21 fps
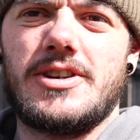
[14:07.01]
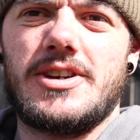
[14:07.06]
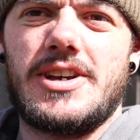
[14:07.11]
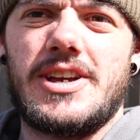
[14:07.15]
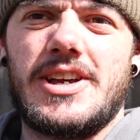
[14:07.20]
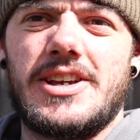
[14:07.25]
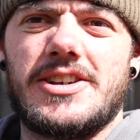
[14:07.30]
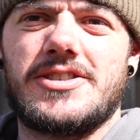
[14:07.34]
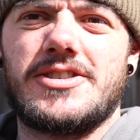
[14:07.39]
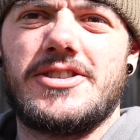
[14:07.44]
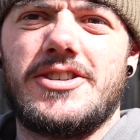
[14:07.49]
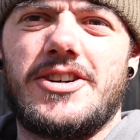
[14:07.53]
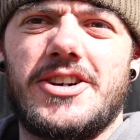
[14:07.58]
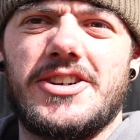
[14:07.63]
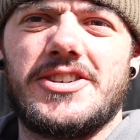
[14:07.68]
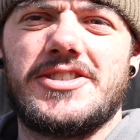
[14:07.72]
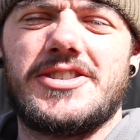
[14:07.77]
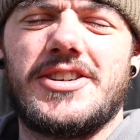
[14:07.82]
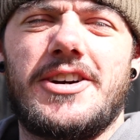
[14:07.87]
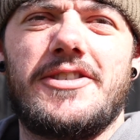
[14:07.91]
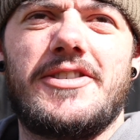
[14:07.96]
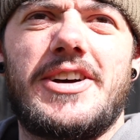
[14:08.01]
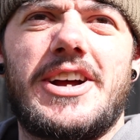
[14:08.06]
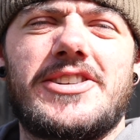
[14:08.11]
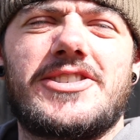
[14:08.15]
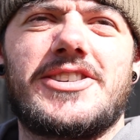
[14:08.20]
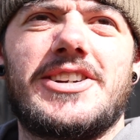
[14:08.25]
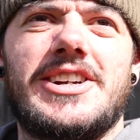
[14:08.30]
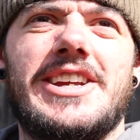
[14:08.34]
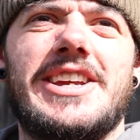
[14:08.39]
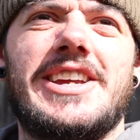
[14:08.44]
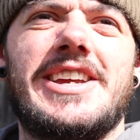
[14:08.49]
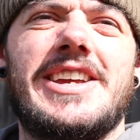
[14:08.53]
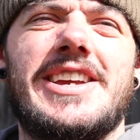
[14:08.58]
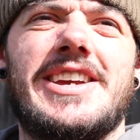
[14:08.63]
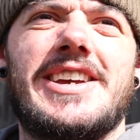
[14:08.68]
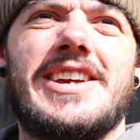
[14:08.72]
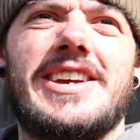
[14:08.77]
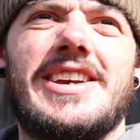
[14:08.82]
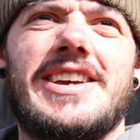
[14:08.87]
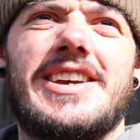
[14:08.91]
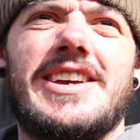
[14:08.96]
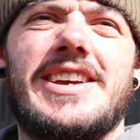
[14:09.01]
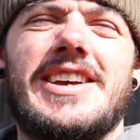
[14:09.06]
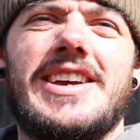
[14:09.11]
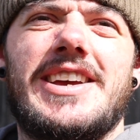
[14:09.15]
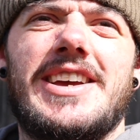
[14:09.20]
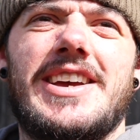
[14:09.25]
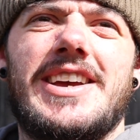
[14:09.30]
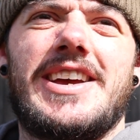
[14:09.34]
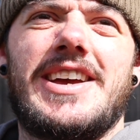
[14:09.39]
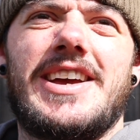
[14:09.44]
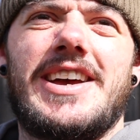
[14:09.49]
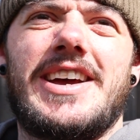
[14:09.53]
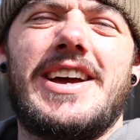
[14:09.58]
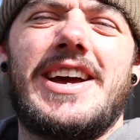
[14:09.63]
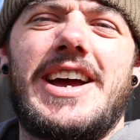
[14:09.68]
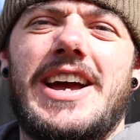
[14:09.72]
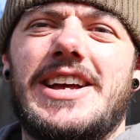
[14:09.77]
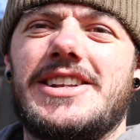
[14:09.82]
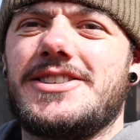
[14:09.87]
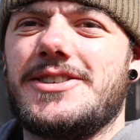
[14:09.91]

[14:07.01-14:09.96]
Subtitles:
It's nice that I've actually had